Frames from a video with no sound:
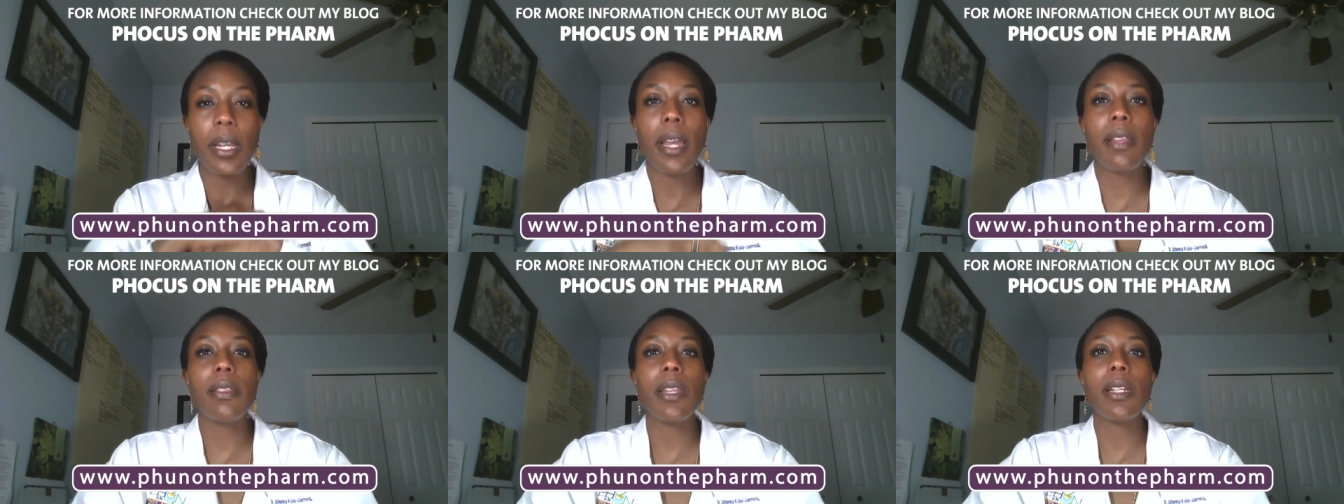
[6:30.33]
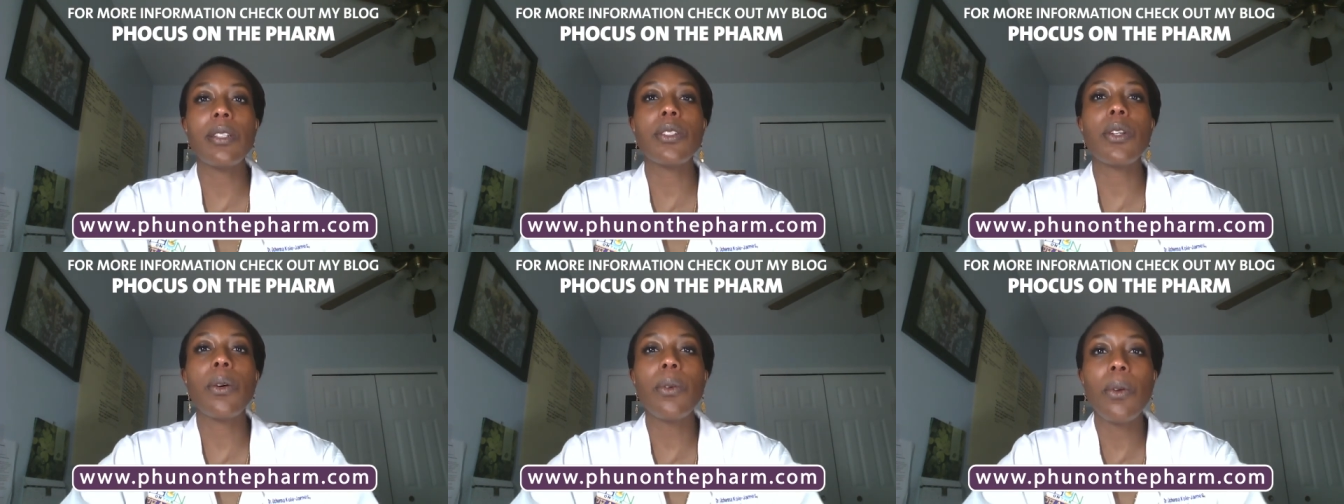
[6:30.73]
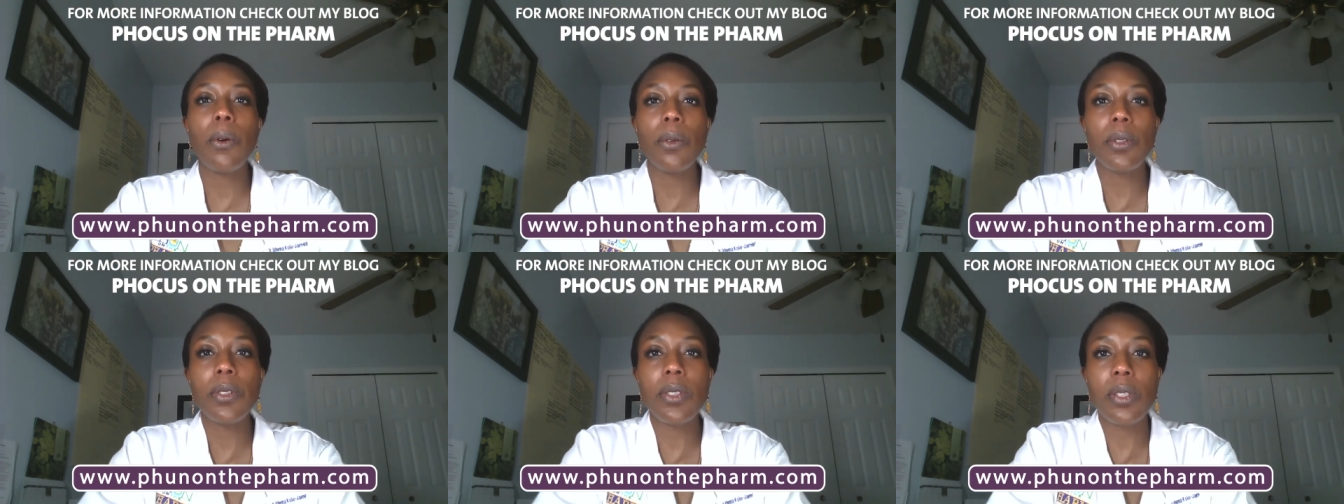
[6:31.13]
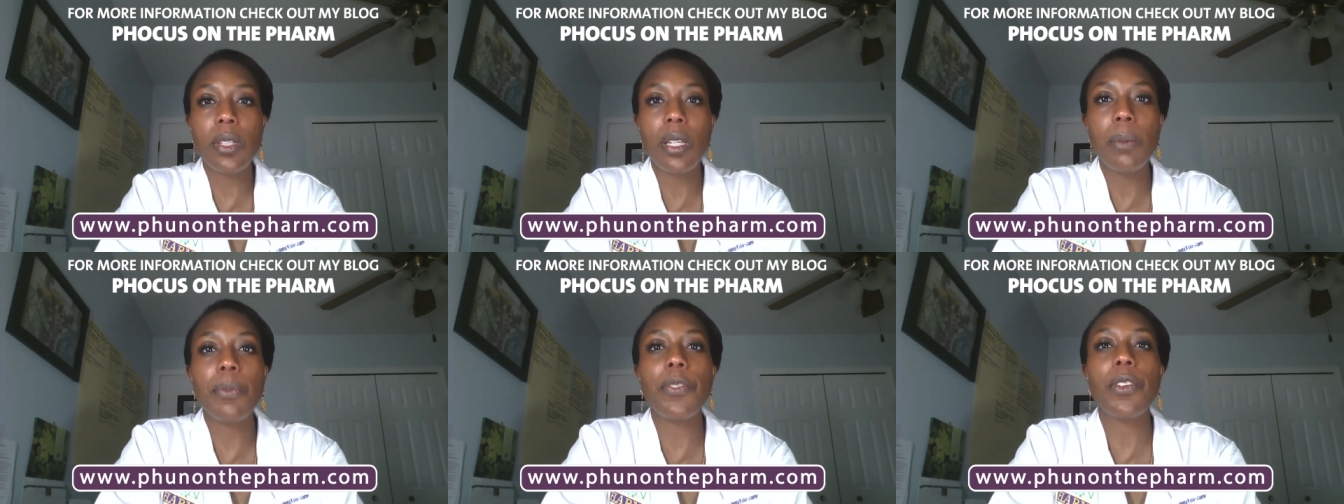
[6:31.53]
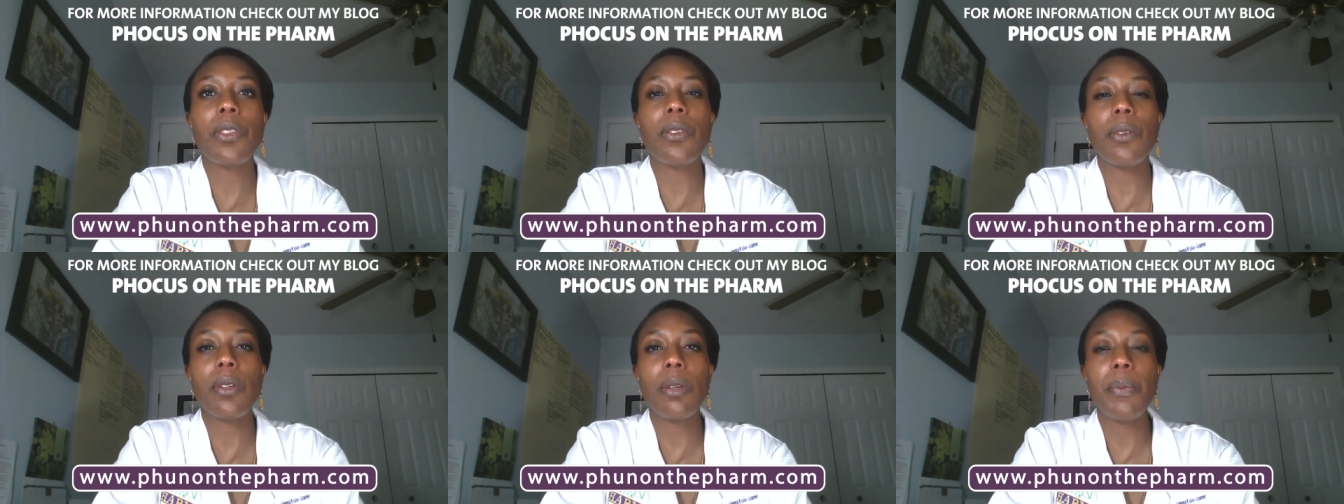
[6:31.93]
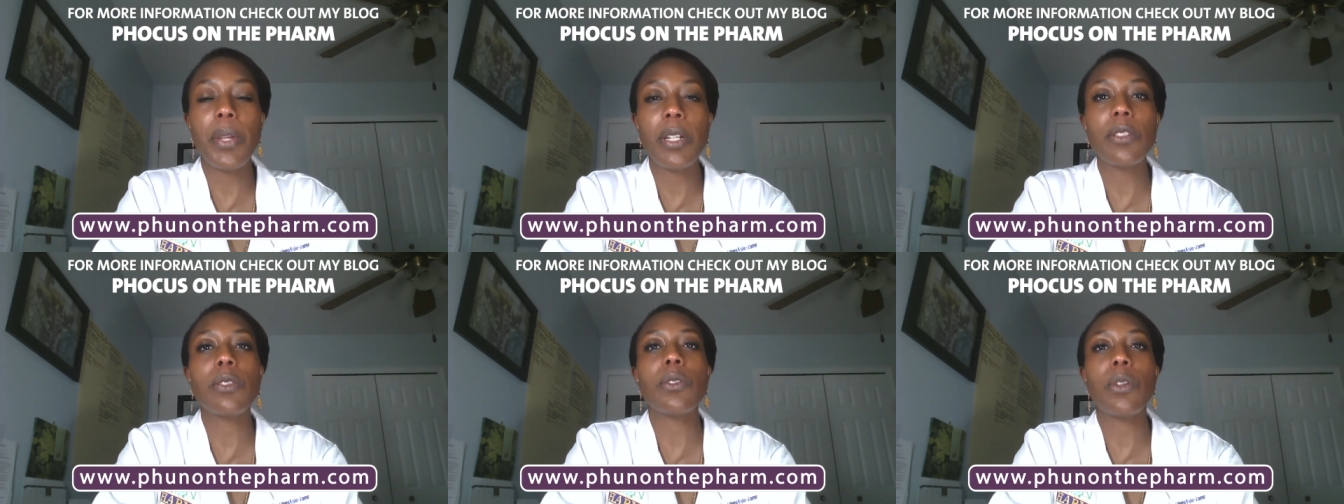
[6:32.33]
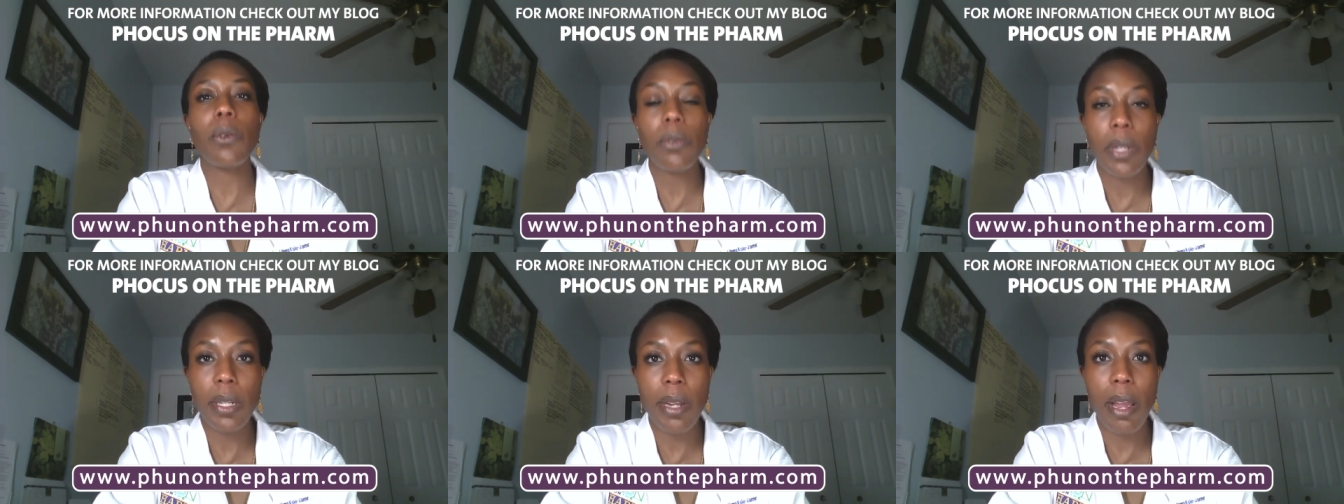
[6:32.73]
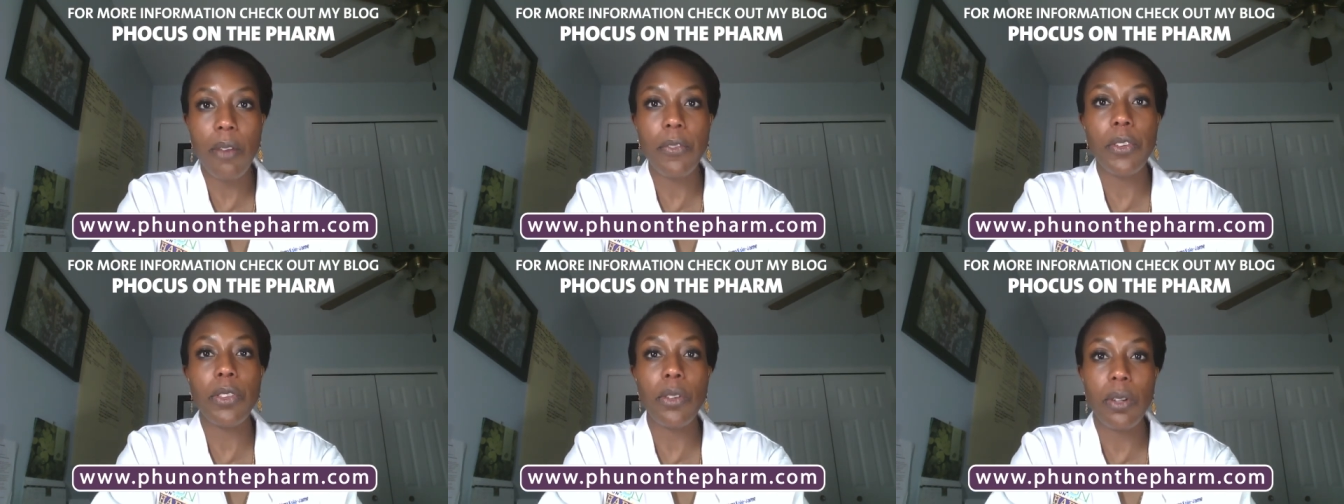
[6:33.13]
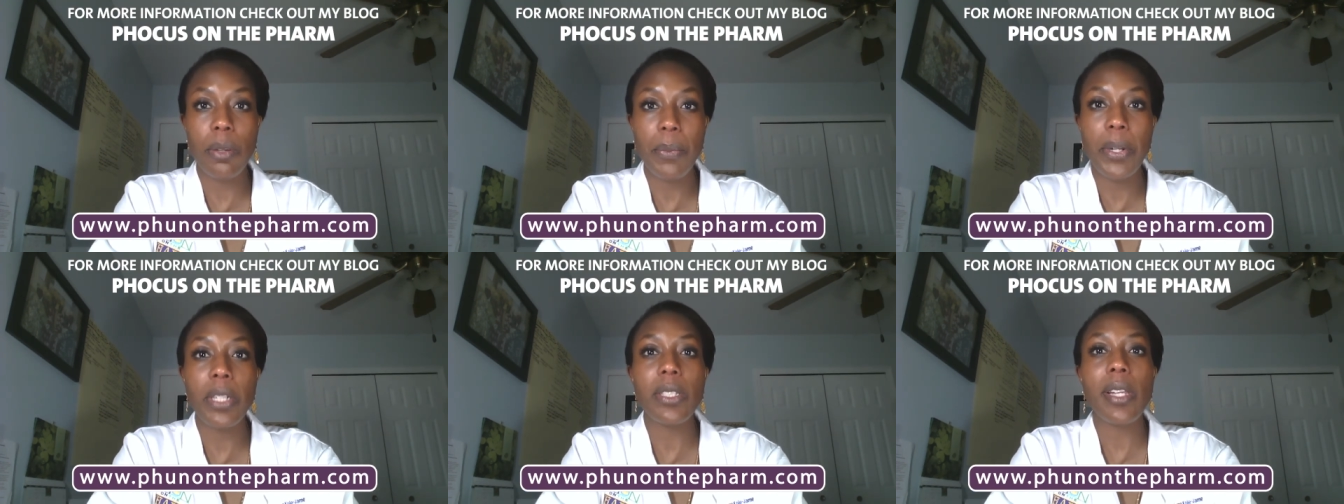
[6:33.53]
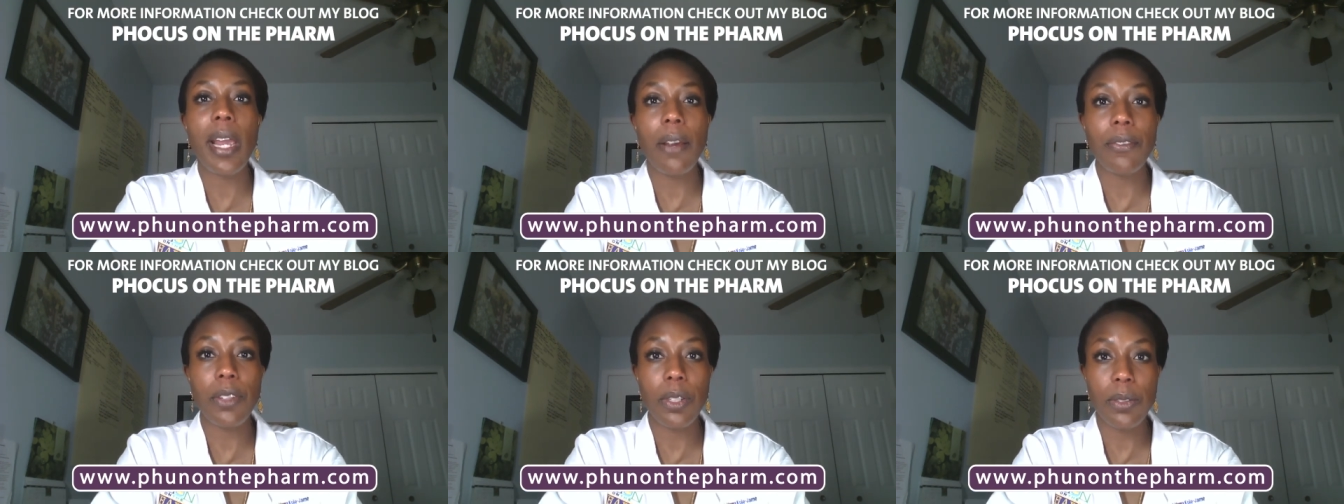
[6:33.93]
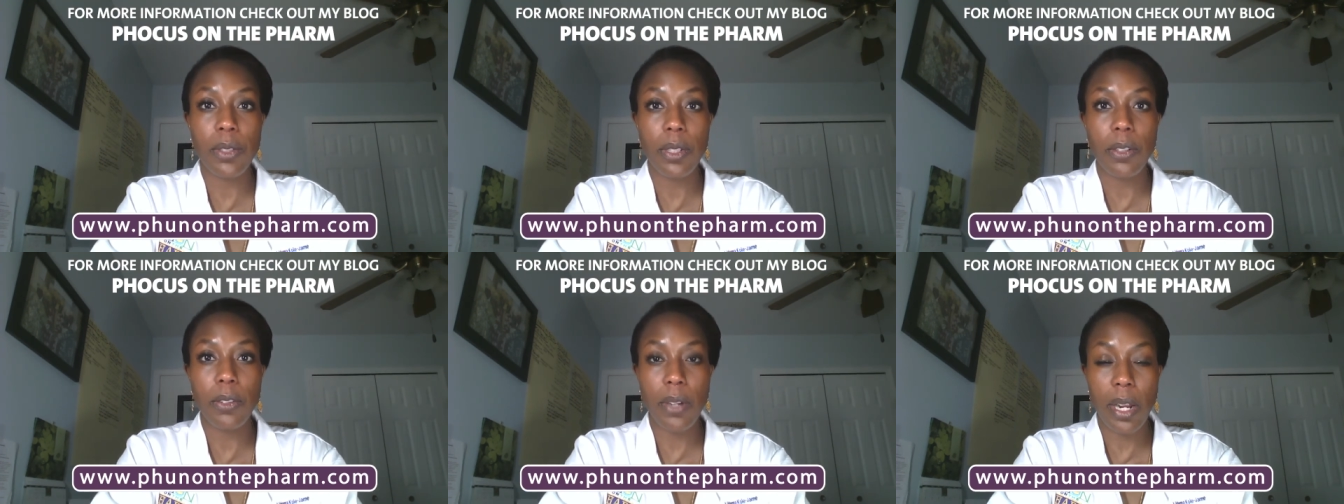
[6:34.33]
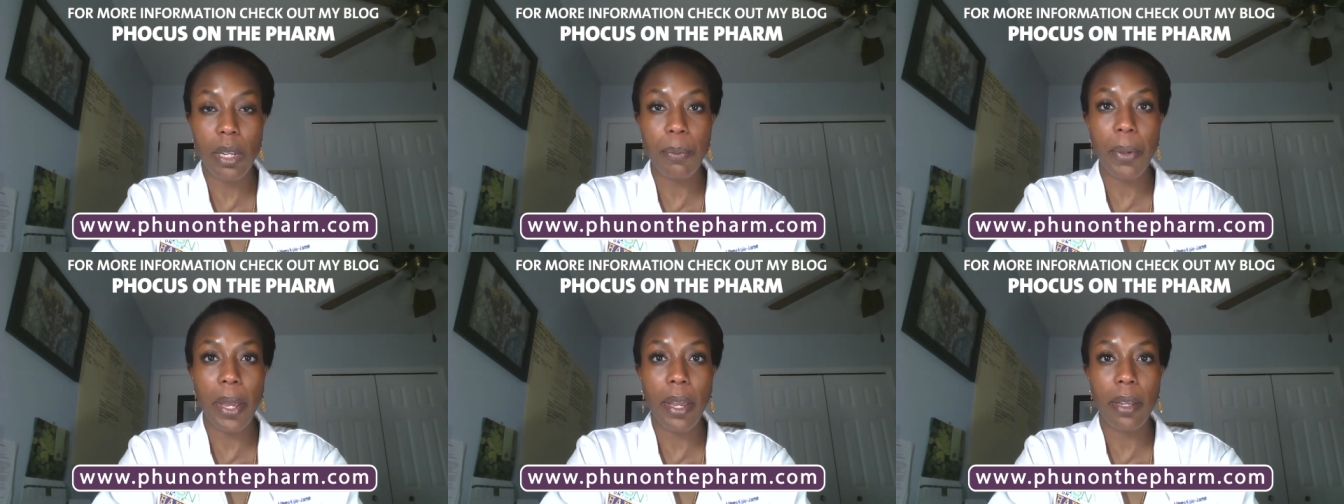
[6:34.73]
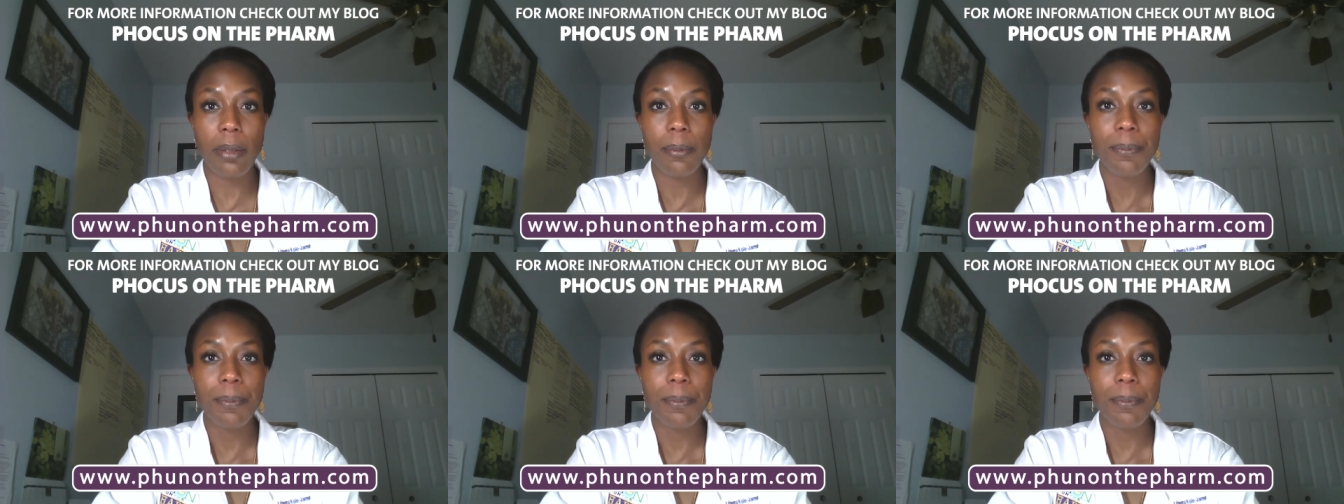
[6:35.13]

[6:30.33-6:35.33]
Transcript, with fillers: And then don't go to sleep for 30 minutes or don't lay down for 30 minutes after using your neti pot.